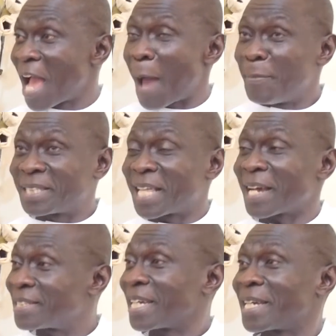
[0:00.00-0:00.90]

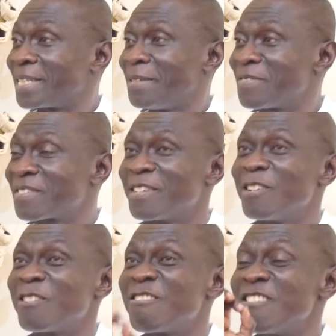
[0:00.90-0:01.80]
Ibistek executives,
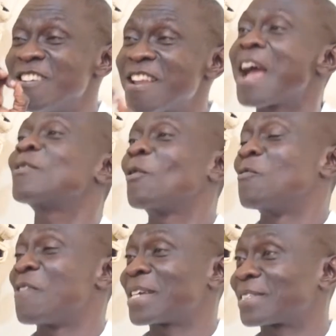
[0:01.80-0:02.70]
none
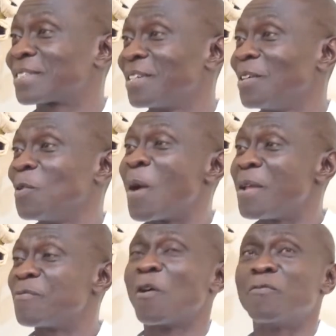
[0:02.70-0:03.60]
of us were
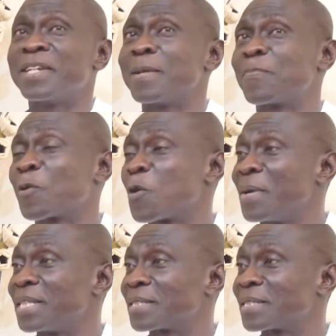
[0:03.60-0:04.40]
involved in the procurement.